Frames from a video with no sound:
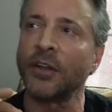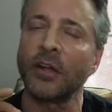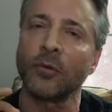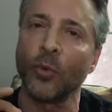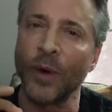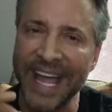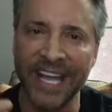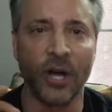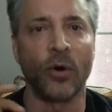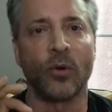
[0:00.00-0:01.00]

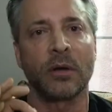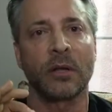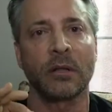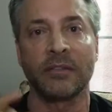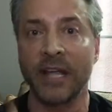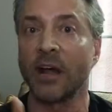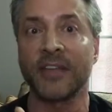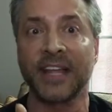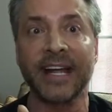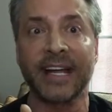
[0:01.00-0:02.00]
Hanreo.
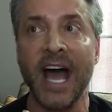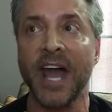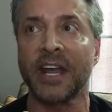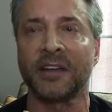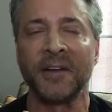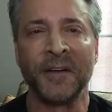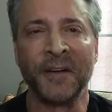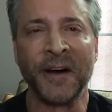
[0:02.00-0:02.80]
There, I think I got it.